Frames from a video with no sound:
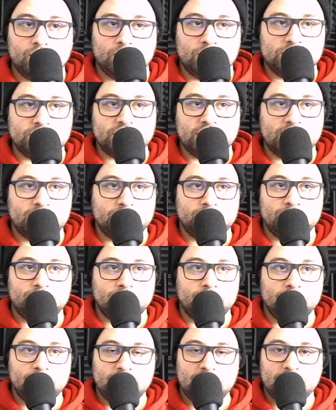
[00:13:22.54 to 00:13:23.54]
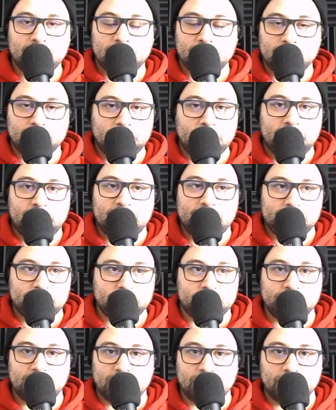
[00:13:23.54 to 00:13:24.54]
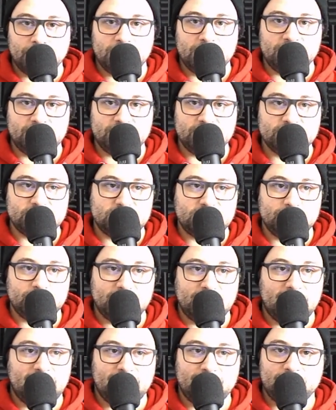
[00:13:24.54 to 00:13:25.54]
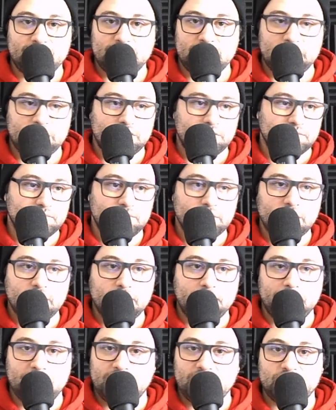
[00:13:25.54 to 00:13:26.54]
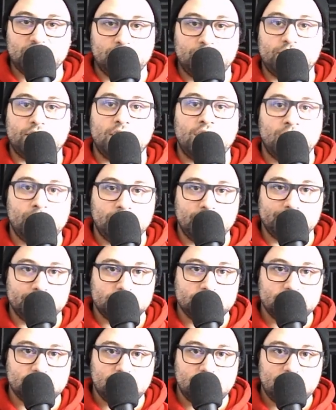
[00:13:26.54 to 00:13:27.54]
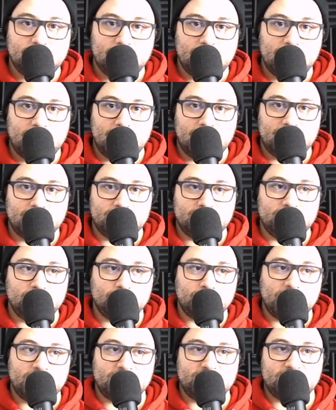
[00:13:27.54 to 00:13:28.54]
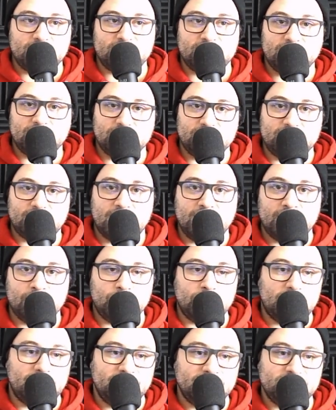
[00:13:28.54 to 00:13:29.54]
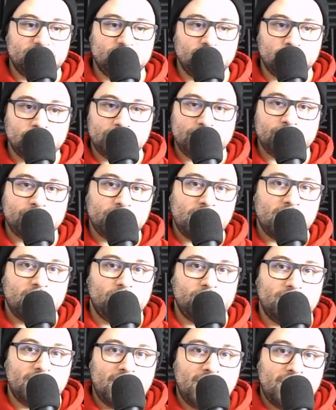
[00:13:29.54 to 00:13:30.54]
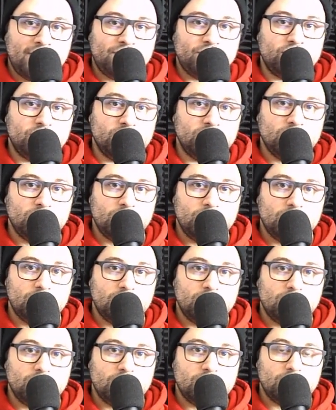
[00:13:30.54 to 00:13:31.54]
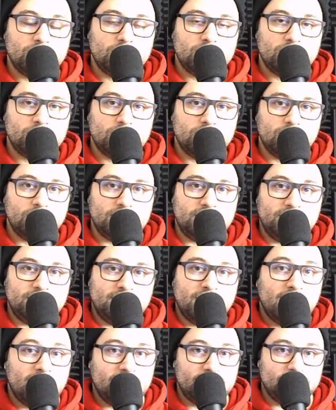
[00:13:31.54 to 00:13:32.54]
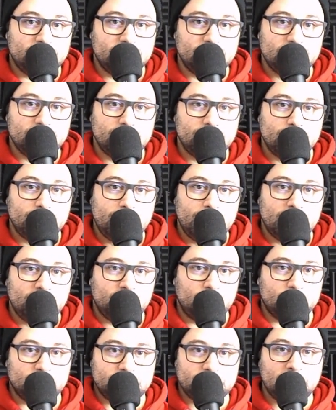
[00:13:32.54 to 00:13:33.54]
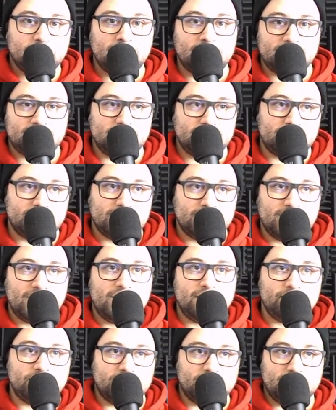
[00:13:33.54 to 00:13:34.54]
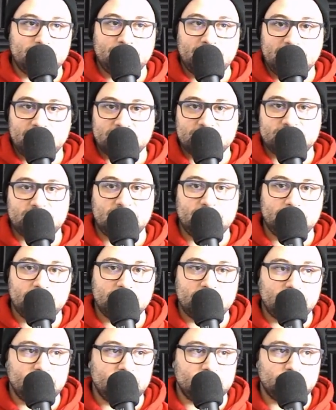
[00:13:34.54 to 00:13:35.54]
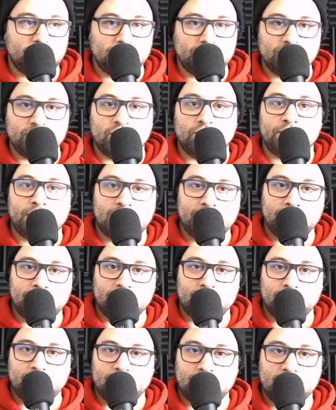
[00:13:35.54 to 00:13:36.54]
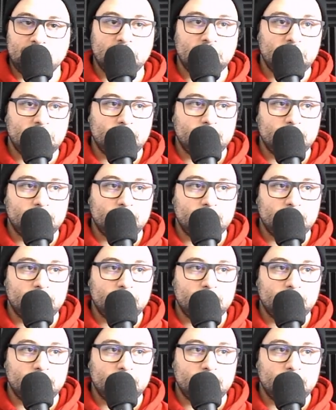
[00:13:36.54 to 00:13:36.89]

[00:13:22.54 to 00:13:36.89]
was a middle middle-aged gentleman, didn't seem to have any mental problems, and he writes this in his diary, and this is only found after he dies. So it's not like he claimed and he made a statement and he tried to go public with it.